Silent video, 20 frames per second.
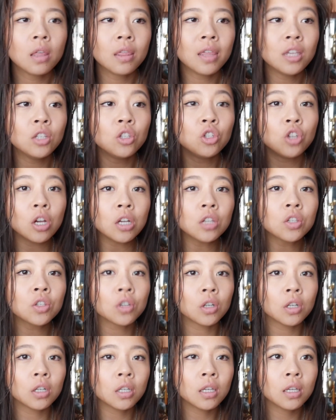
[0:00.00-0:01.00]
they just
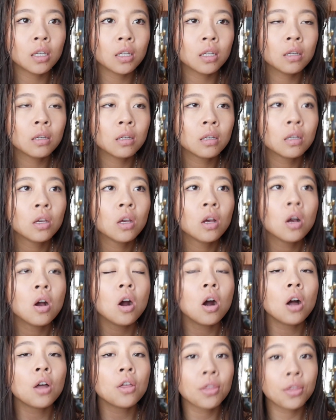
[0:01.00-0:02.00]
started
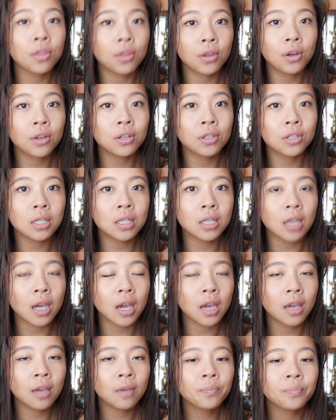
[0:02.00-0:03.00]
on
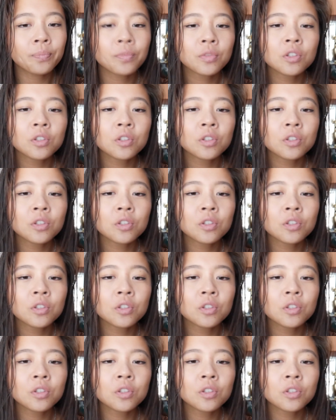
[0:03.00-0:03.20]
Thursday.